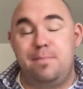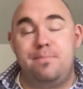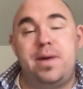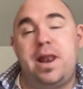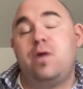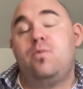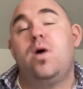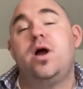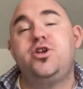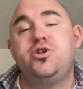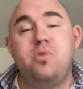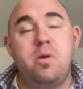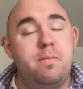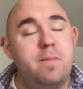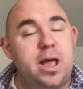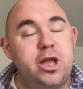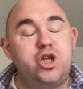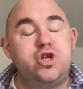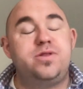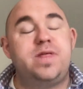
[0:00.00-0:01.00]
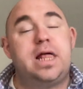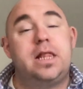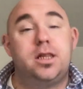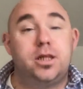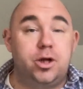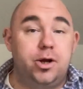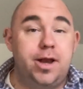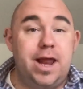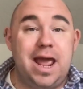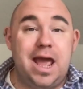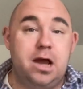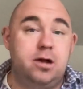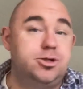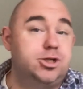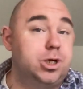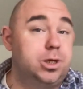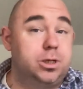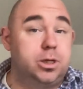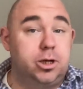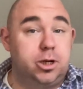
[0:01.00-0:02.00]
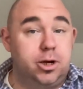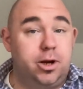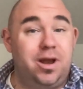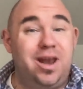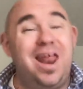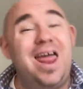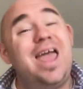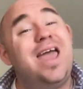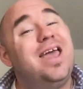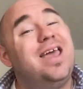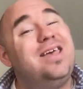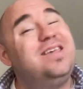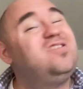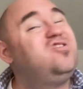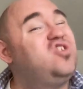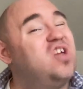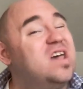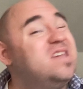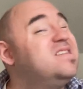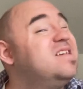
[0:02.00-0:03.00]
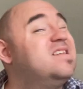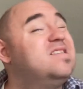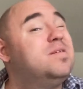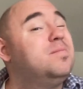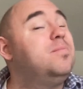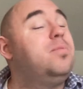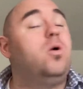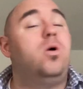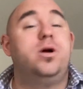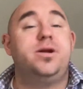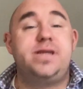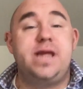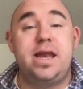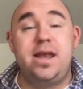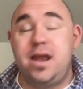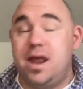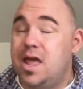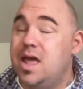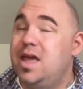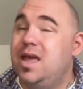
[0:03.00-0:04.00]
but I want to remind you that learning how to learn is just as important,